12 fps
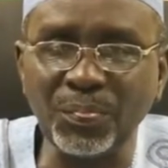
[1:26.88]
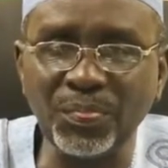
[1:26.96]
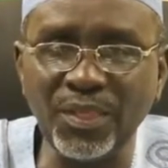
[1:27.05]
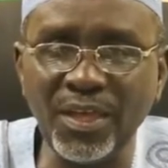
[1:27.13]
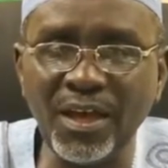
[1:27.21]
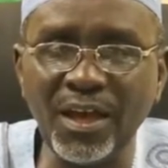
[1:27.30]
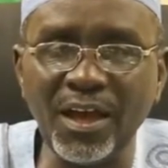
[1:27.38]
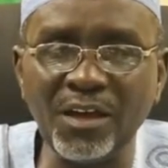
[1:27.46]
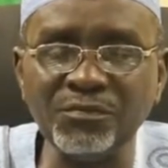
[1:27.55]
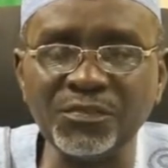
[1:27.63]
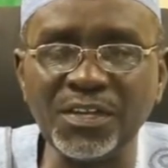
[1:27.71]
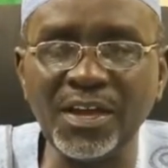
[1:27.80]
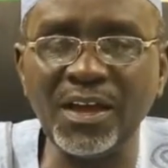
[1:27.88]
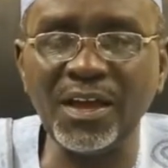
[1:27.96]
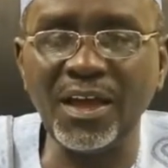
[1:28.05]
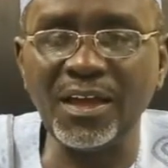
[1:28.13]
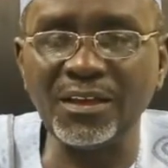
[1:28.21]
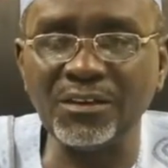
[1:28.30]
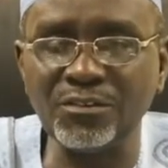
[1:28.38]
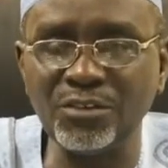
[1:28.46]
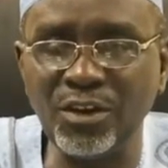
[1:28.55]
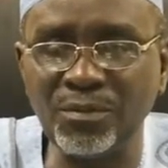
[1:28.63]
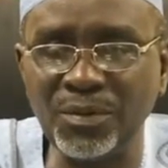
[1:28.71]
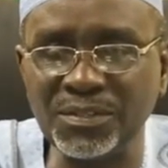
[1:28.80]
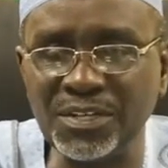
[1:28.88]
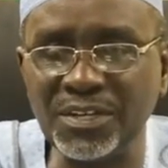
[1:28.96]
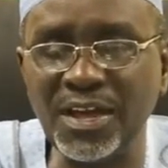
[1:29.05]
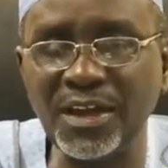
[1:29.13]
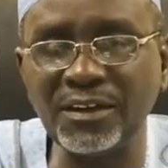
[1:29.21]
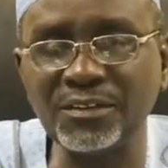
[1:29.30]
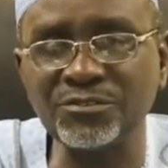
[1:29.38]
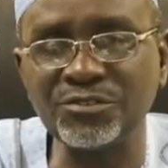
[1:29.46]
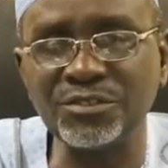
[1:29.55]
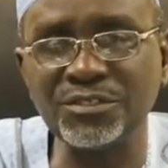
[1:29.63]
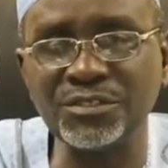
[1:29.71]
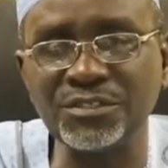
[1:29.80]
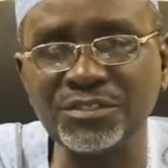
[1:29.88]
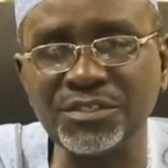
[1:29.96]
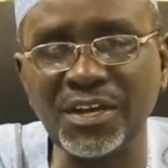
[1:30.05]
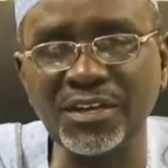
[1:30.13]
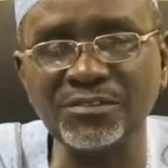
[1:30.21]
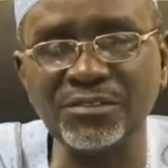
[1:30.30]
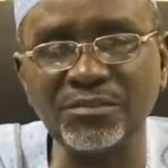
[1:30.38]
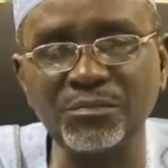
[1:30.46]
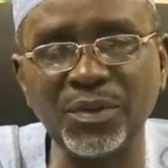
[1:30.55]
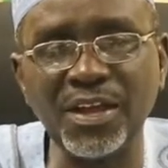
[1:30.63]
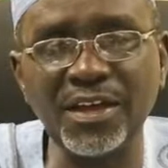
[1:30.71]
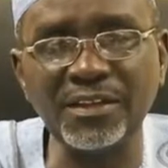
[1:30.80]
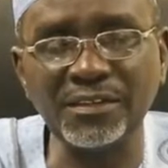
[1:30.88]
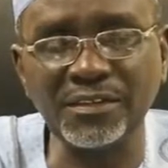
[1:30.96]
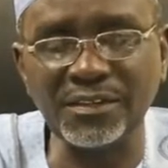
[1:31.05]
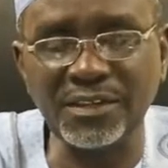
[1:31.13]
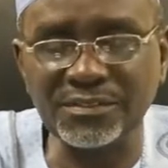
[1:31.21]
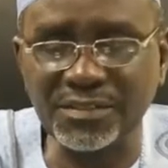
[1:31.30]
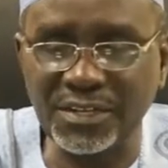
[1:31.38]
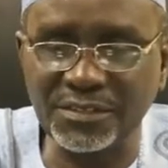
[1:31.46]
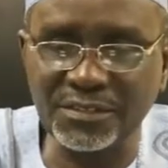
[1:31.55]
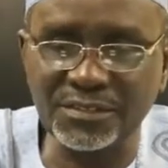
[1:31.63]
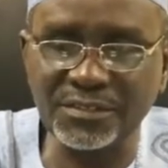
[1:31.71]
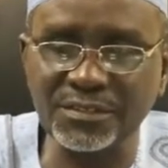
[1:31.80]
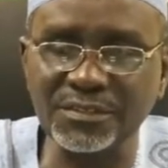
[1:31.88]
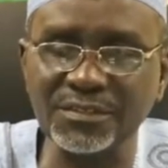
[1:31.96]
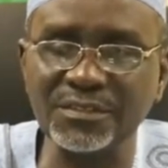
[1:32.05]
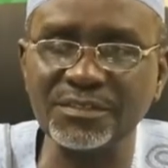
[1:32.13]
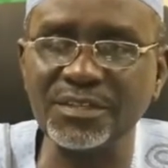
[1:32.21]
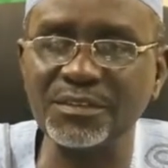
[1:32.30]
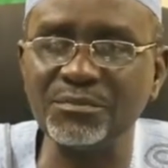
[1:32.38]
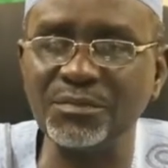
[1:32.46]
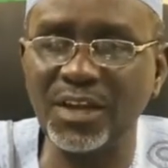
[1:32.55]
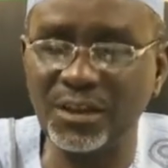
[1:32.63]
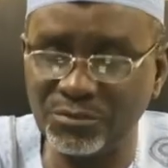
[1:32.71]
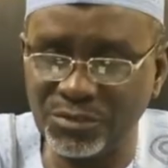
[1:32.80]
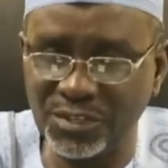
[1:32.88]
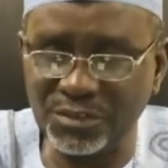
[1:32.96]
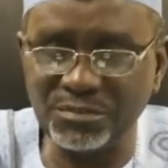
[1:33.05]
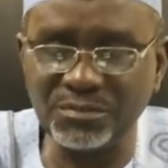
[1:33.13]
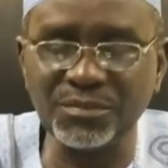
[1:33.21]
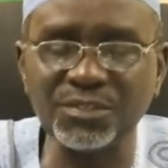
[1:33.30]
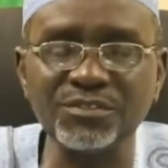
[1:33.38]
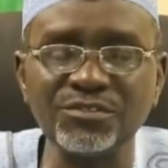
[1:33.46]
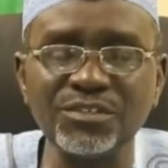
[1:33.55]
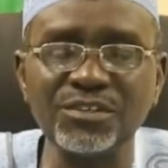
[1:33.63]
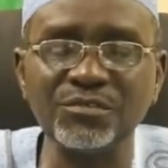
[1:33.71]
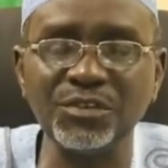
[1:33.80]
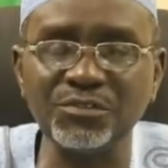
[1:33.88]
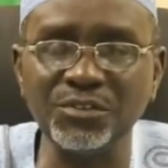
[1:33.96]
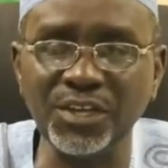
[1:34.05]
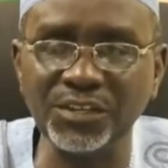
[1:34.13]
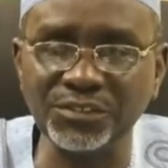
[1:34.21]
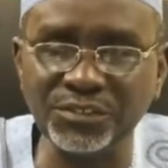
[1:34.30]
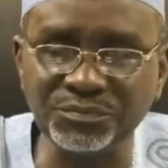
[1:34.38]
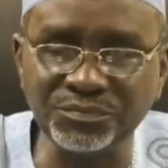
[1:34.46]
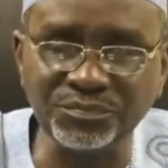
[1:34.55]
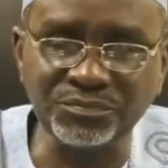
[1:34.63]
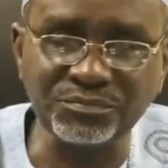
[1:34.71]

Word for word: Thereafter, I grew up as a director in charge of planning and statistics in the state, Kano State Ministry of Education.